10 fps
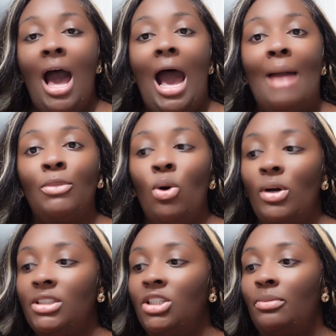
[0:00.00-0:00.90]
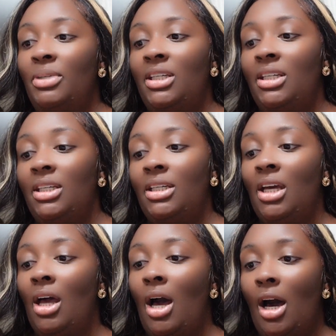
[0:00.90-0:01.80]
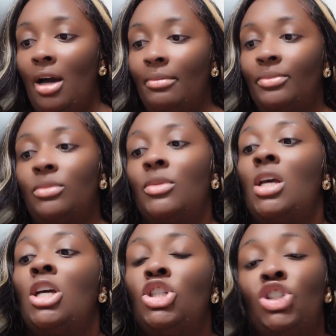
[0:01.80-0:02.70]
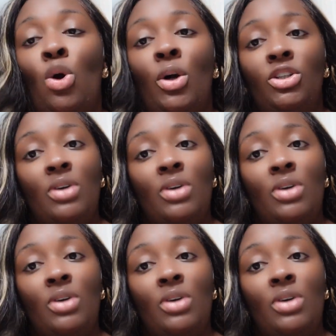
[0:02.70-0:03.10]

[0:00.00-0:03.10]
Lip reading: I'm going to be showing